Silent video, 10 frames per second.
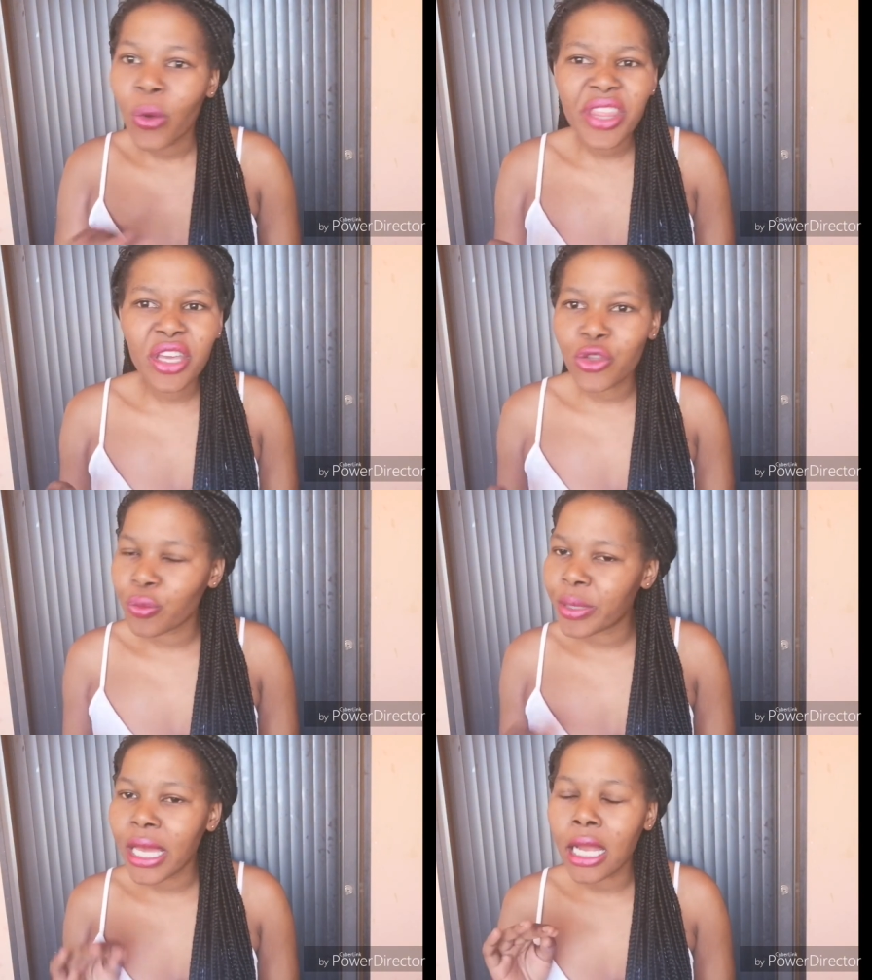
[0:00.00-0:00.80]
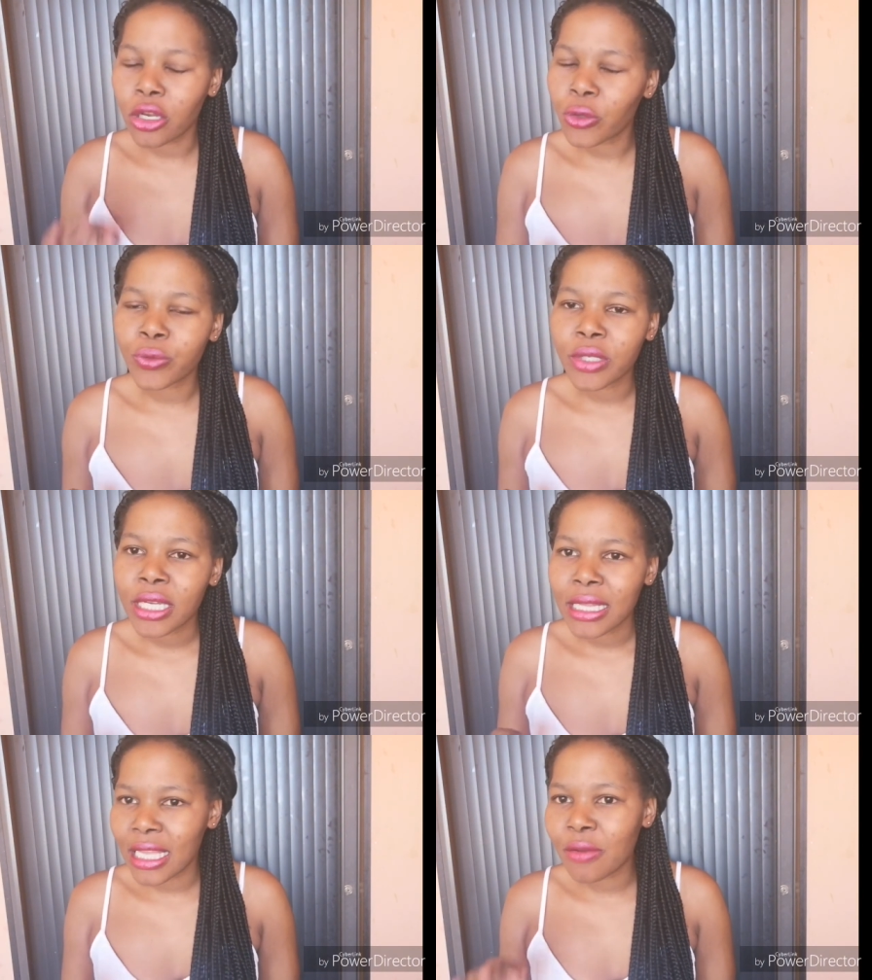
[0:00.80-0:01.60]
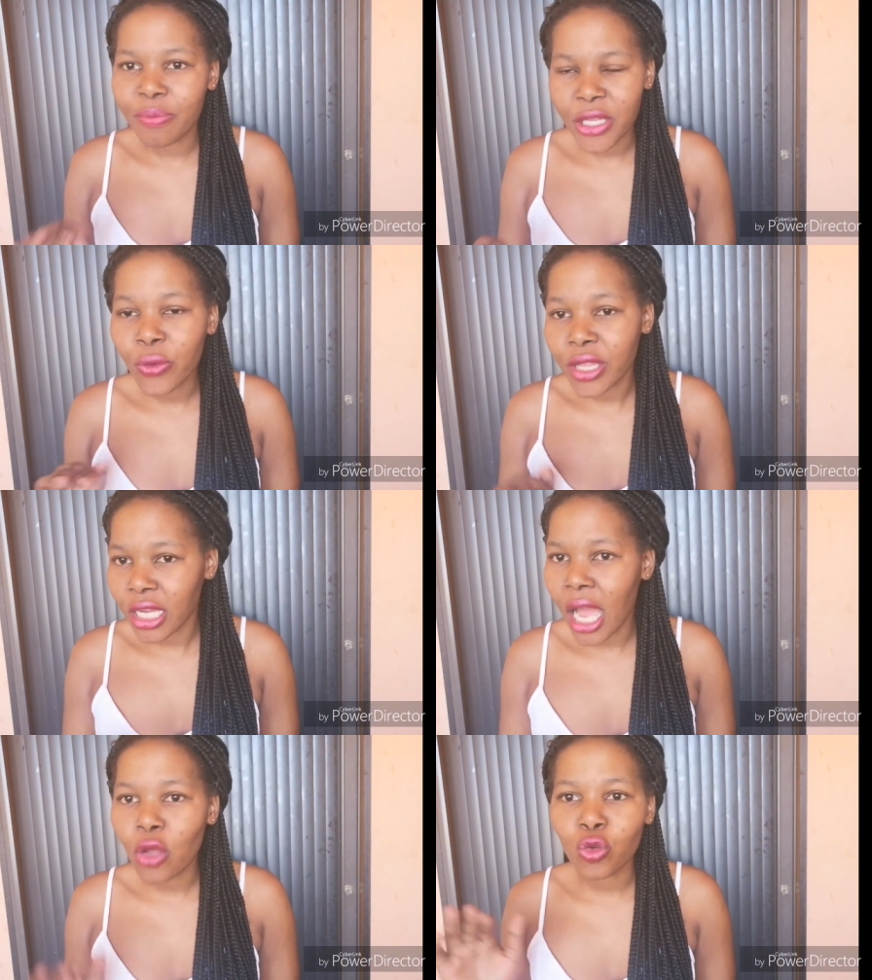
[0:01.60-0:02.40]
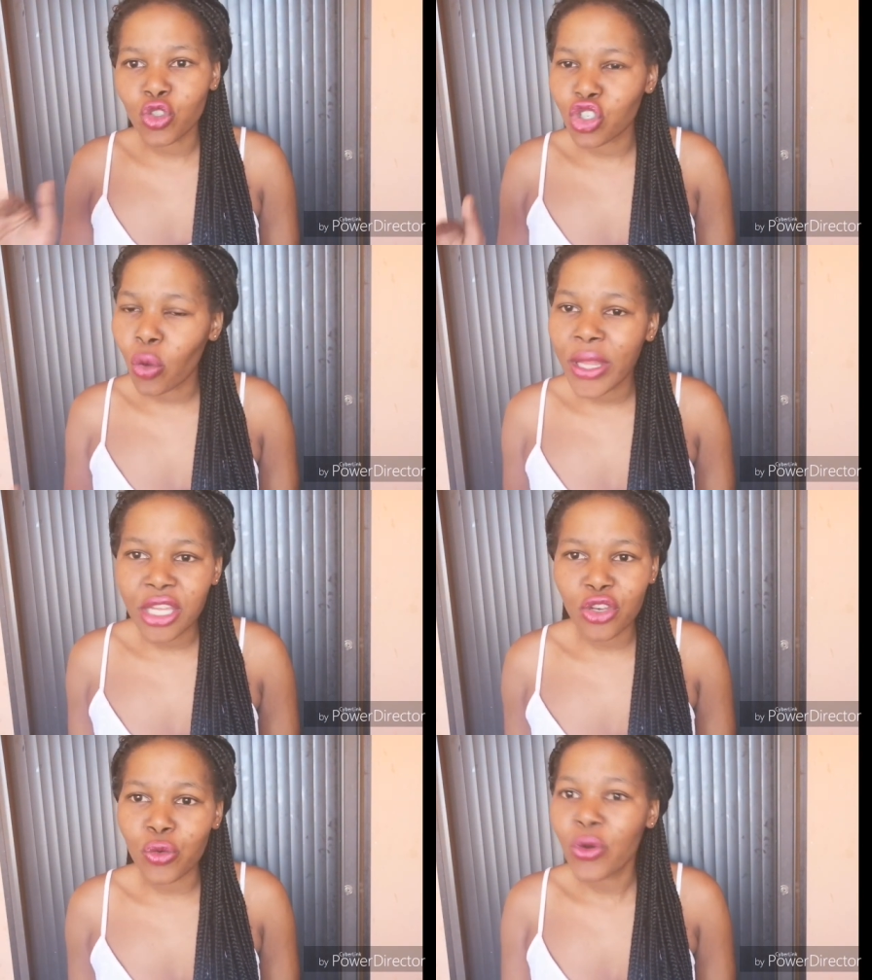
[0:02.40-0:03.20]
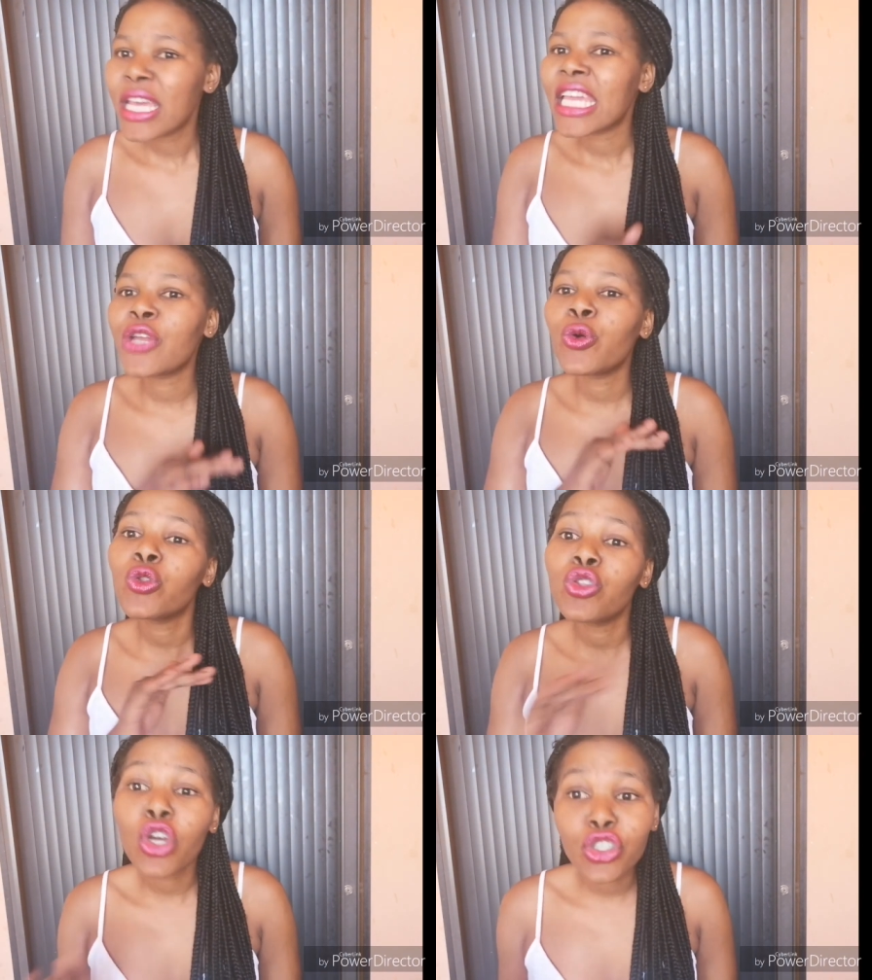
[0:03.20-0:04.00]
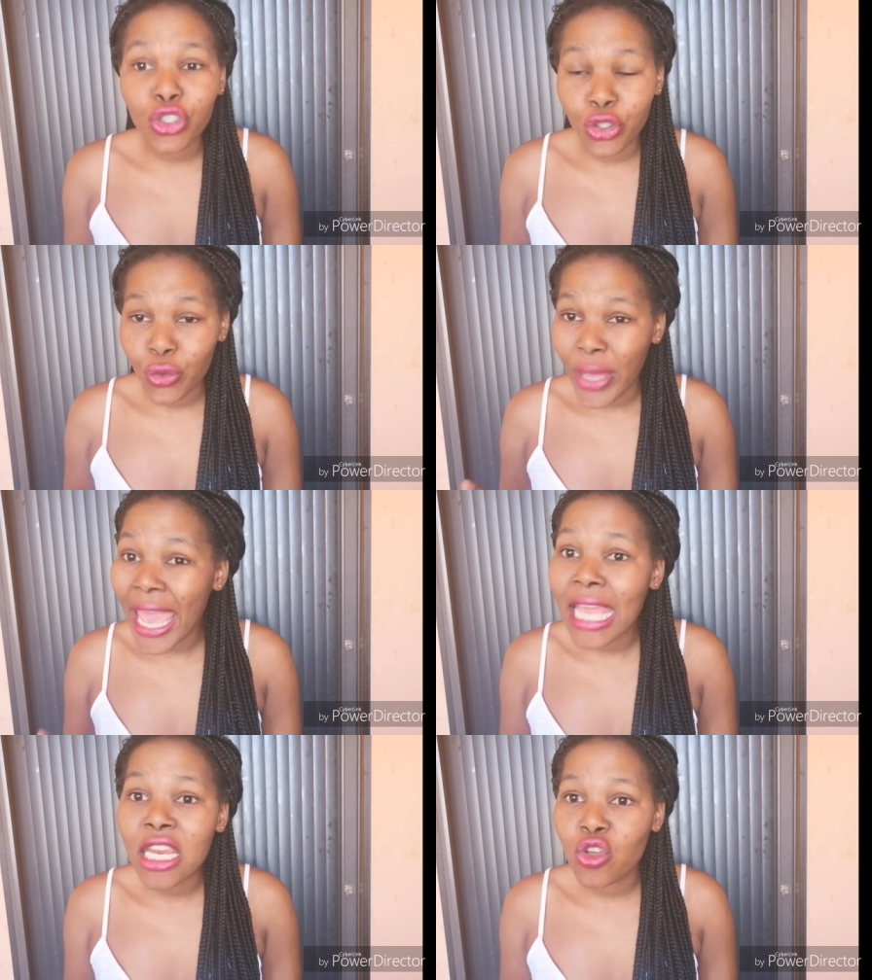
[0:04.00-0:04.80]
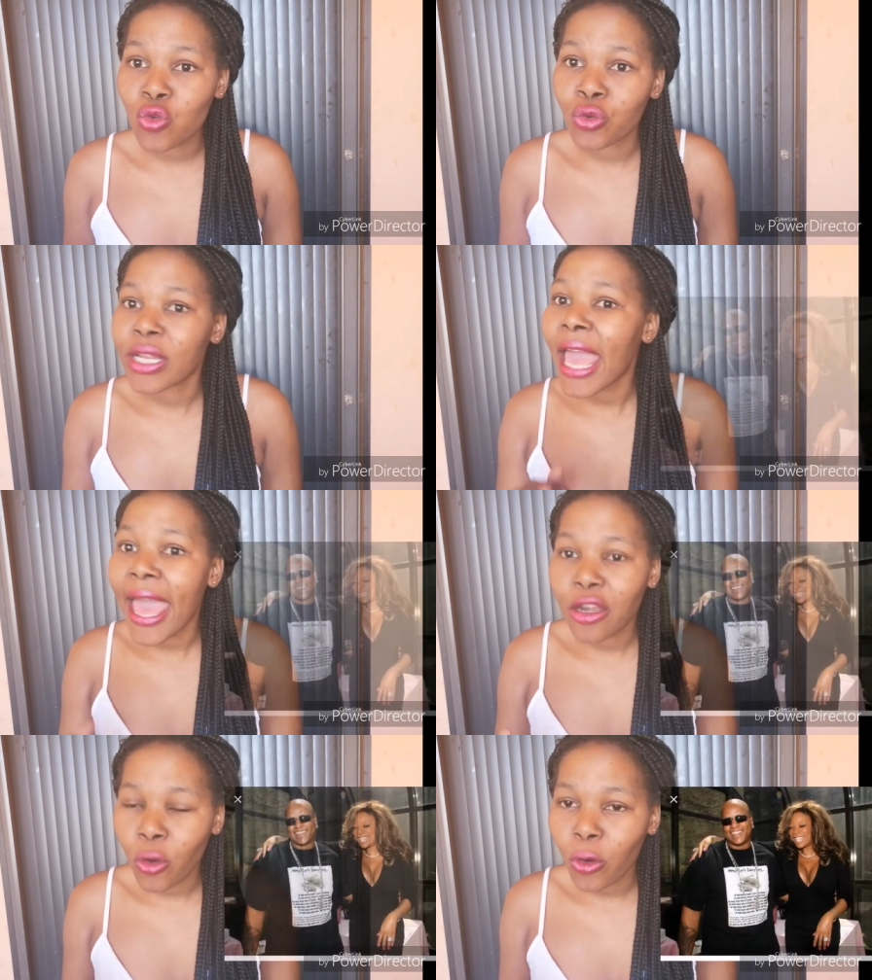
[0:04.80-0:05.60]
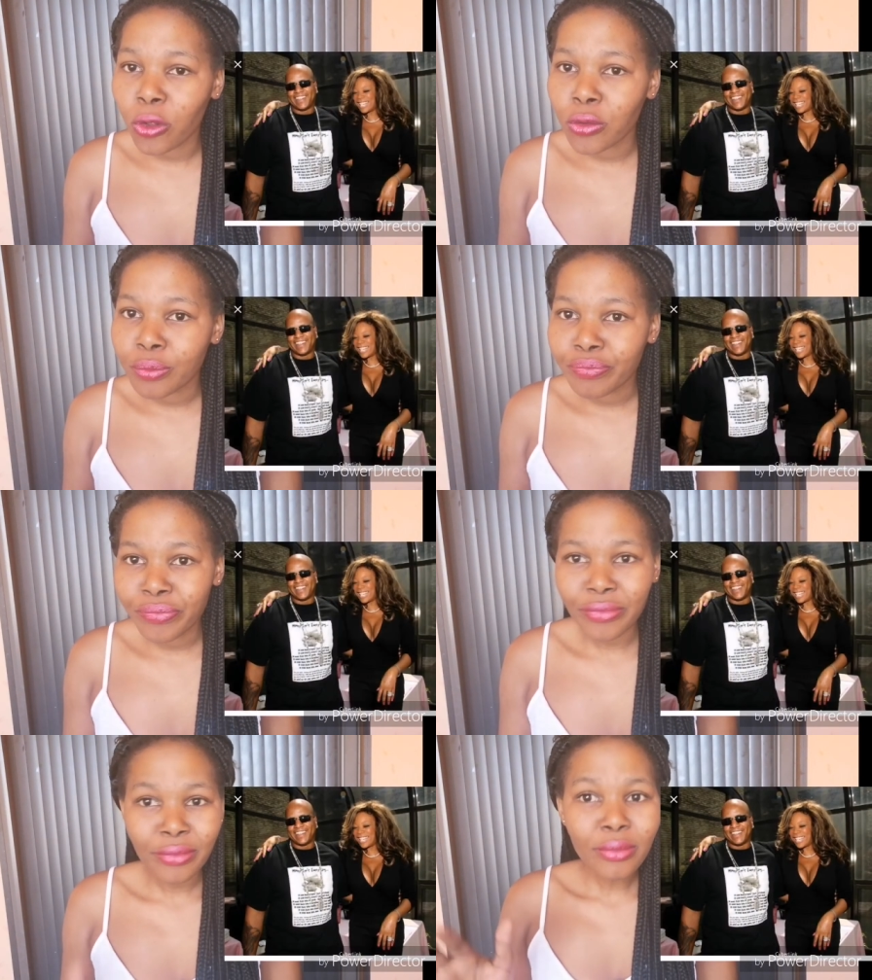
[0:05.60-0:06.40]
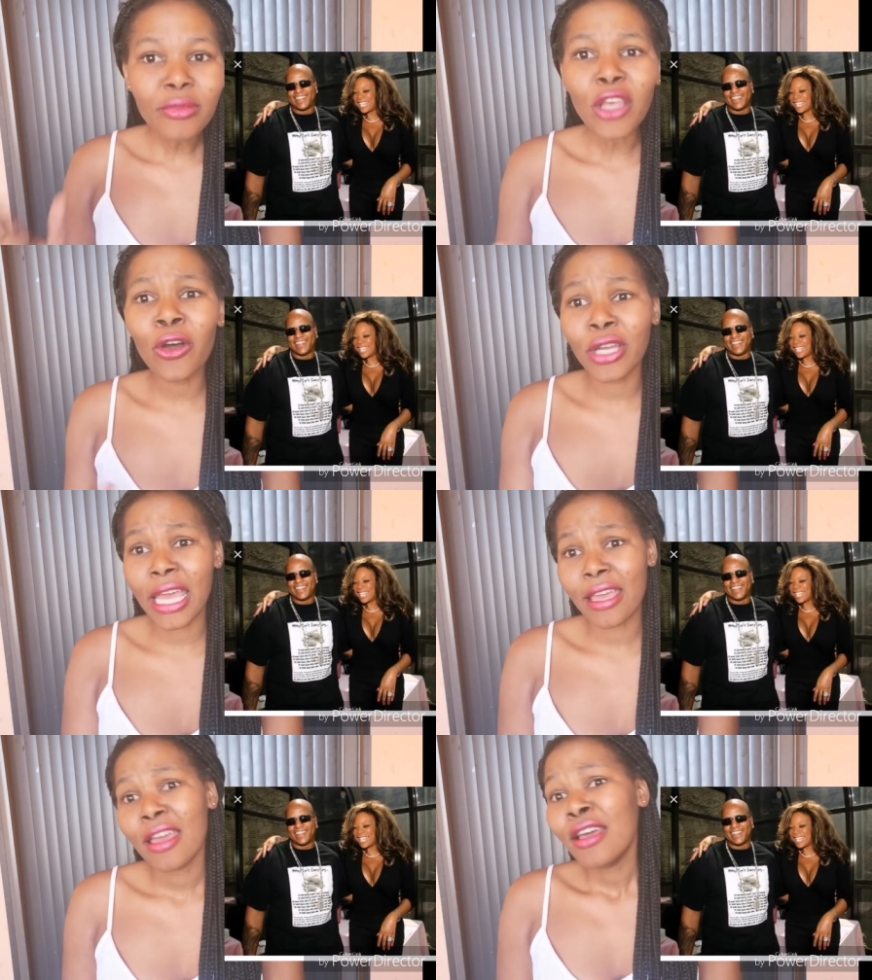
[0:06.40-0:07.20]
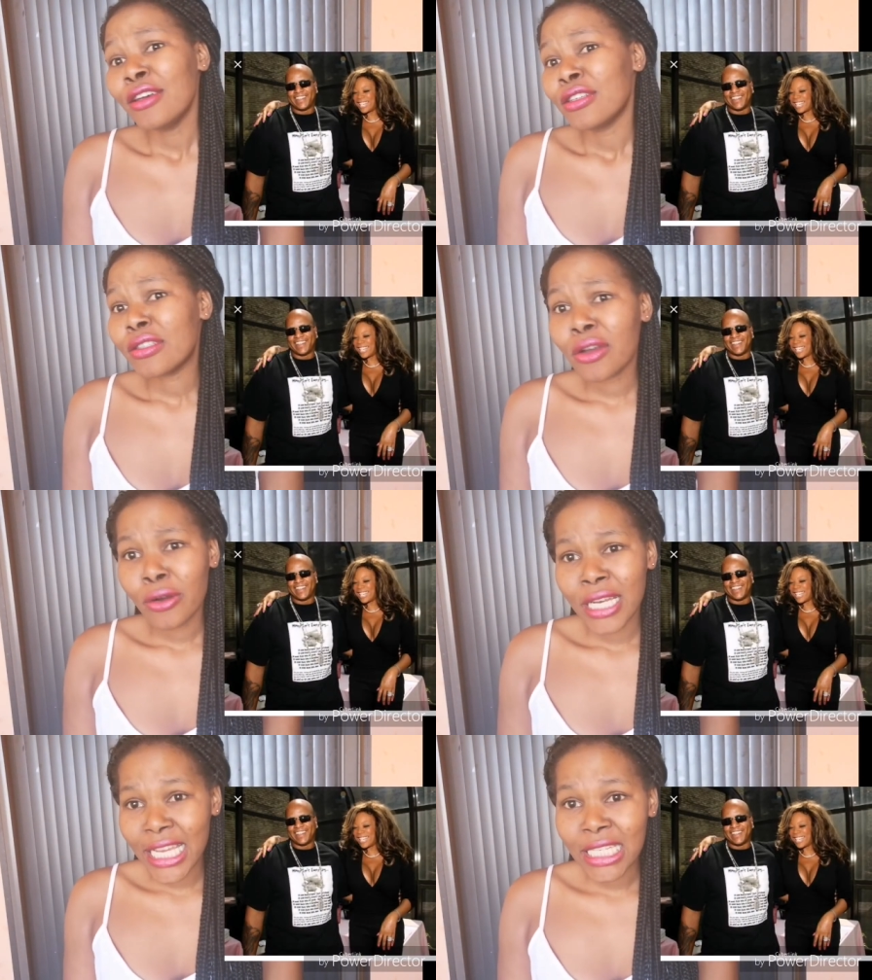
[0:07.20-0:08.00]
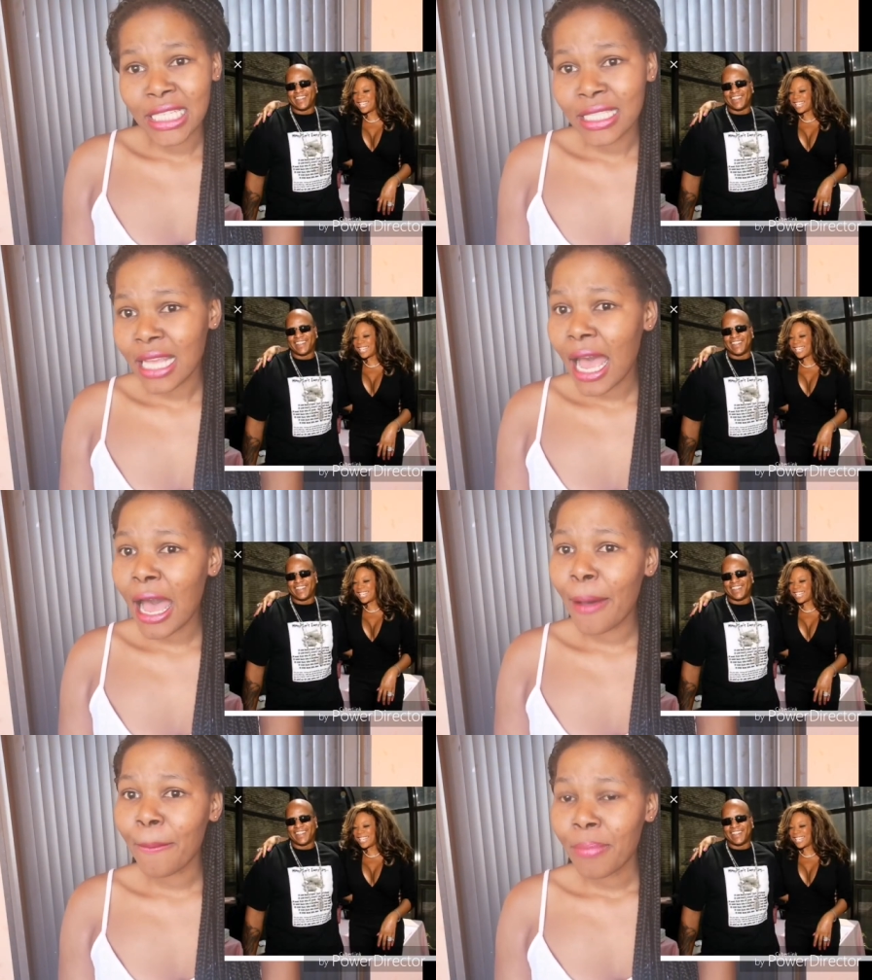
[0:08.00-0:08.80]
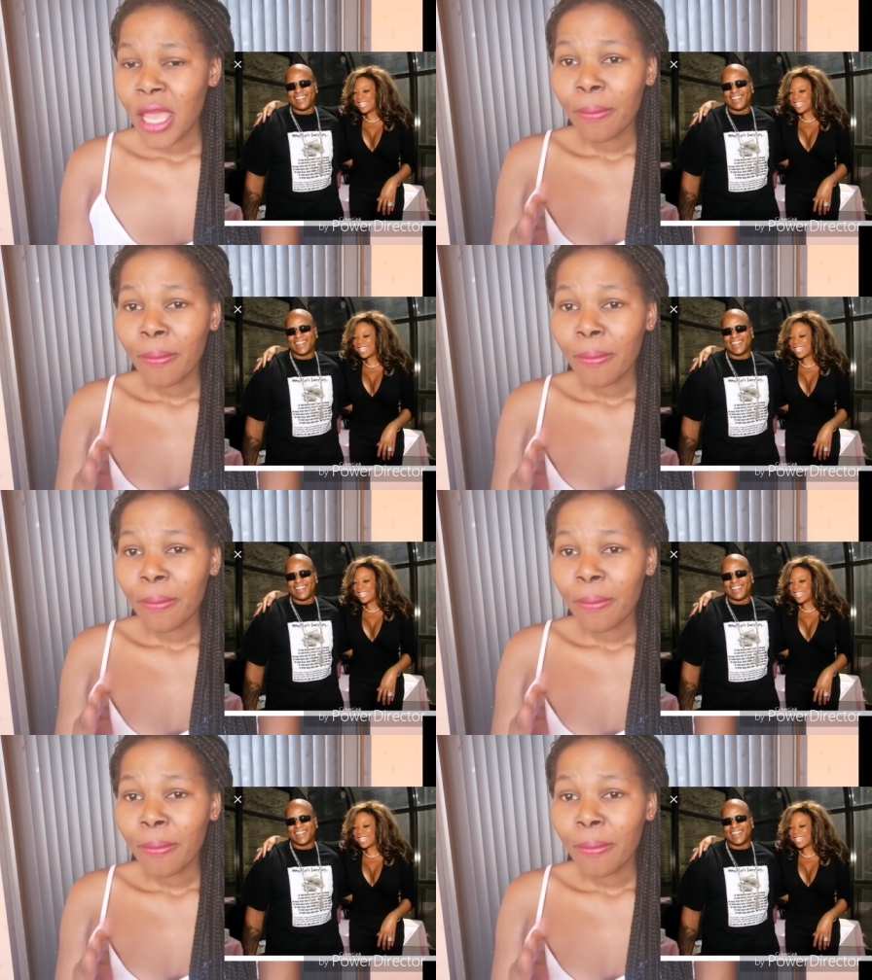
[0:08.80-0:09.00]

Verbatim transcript: rather you be alone than be with a guy who's lower than you it will not do you any good at all okay so ladies um